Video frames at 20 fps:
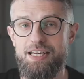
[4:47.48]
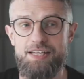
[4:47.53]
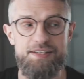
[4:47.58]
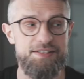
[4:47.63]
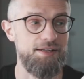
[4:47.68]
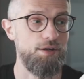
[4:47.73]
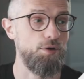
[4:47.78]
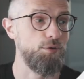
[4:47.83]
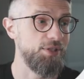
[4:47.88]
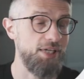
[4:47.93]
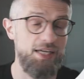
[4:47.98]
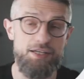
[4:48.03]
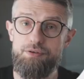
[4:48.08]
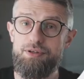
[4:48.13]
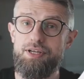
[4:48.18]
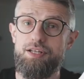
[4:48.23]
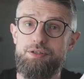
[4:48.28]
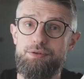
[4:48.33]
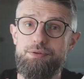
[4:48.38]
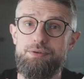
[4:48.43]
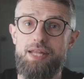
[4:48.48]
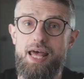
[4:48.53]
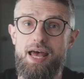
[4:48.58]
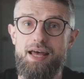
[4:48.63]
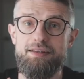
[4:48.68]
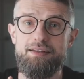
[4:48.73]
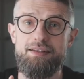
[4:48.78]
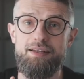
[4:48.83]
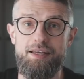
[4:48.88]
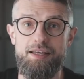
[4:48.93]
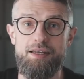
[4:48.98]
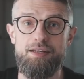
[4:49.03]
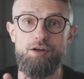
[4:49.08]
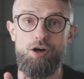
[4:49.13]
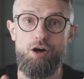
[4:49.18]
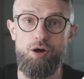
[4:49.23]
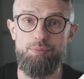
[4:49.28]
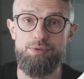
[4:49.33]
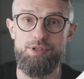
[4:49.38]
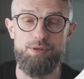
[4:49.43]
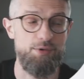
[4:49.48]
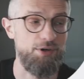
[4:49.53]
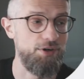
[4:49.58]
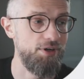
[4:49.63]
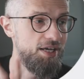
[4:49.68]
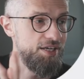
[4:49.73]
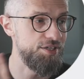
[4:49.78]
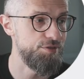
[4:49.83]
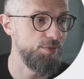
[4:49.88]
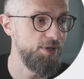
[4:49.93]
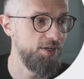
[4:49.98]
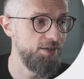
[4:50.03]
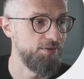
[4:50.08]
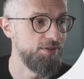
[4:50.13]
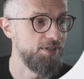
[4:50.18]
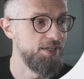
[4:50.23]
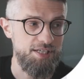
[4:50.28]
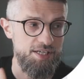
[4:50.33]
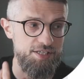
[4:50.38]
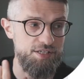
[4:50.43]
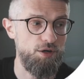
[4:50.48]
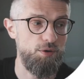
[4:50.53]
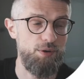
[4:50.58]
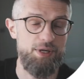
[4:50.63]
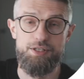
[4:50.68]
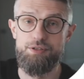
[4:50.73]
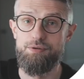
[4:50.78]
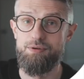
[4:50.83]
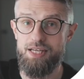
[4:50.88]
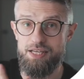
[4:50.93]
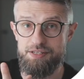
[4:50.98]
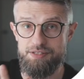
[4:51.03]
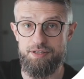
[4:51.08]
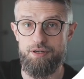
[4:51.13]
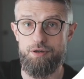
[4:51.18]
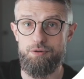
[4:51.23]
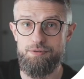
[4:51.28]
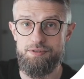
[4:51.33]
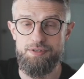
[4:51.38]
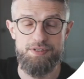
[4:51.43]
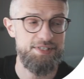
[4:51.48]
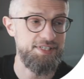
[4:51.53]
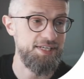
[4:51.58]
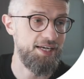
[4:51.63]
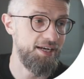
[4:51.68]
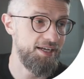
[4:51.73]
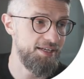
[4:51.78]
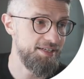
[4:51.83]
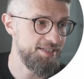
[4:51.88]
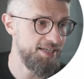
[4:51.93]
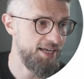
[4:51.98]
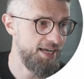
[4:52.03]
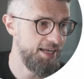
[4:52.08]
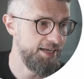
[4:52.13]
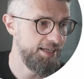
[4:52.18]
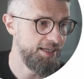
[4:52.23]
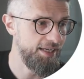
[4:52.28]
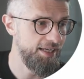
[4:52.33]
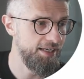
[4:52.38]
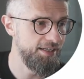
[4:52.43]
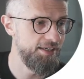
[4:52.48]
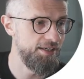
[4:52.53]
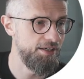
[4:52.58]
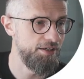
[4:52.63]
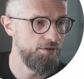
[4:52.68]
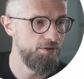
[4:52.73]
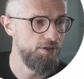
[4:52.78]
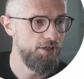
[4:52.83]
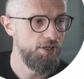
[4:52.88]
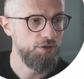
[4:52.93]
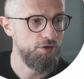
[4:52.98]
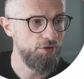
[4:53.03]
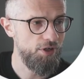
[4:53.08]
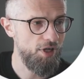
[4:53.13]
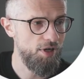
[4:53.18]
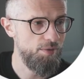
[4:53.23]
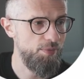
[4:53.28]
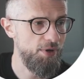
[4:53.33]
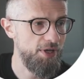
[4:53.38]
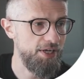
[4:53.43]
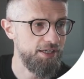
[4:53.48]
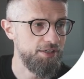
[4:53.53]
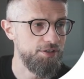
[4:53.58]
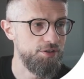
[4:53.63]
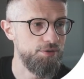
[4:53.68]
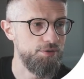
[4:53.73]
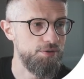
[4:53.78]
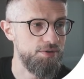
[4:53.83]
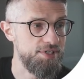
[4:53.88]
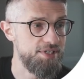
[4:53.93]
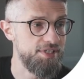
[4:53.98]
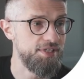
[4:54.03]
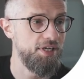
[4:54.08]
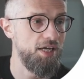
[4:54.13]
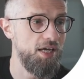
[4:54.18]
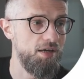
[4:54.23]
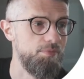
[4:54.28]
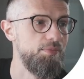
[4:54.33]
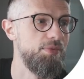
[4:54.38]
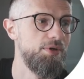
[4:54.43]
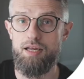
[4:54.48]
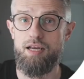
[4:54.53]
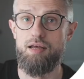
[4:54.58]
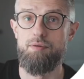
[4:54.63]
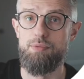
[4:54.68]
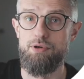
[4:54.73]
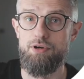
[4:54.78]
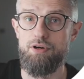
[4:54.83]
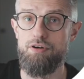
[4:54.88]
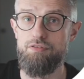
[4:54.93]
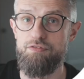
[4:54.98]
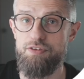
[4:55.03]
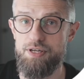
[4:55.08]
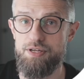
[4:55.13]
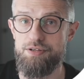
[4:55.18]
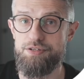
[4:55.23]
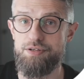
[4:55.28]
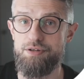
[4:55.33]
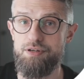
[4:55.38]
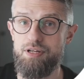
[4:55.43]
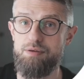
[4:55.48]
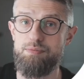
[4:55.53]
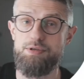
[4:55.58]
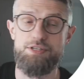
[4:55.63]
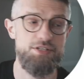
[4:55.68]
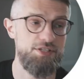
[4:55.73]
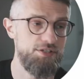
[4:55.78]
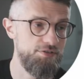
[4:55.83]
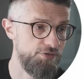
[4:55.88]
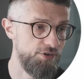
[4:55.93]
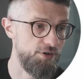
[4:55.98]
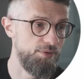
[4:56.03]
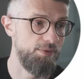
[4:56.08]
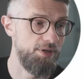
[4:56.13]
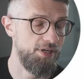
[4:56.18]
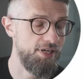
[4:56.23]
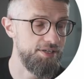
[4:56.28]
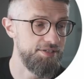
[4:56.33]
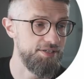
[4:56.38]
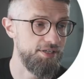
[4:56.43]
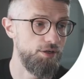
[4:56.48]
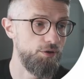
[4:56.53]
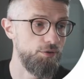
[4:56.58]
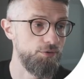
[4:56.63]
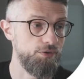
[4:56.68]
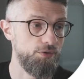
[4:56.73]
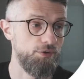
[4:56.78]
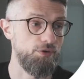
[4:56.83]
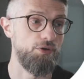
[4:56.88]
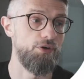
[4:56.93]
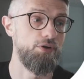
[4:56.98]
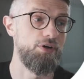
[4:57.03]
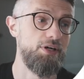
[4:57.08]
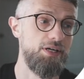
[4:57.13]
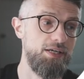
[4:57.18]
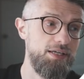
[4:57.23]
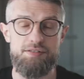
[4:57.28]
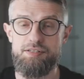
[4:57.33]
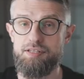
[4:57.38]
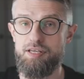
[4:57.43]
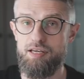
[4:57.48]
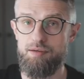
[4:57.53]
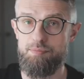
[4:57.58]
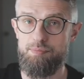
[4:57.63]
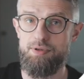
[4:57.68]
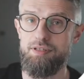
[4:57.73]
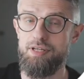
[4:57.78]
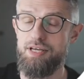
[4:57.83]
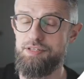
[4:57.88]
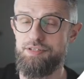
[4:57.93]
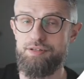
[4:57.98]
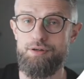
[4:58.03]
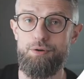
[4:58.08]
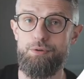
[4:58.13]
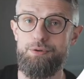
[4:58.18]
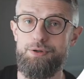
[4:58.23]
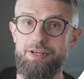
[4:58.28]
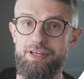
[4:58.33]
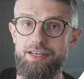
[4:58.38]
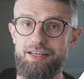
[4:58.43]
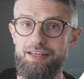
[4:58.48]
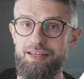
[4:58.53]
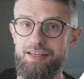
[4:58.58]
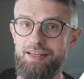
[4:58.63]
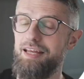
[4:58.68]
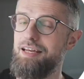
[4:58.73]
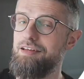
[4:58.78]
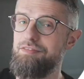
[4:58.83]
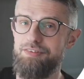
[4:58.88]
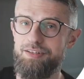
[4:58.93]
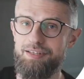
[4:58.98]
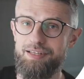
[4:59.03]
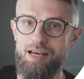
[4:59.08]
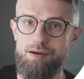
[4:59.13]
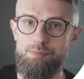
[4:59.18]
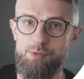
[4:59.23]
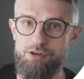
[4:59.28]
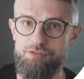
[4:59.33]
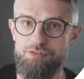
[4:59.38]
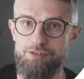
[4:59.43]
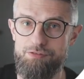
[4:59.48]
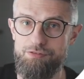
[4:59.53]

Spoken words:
lazy load, and you can do that in Optimal as well. Just go into lazy load settings, and in here you can pick to skip a number of initial images from lazy load or skip lazy loading anything above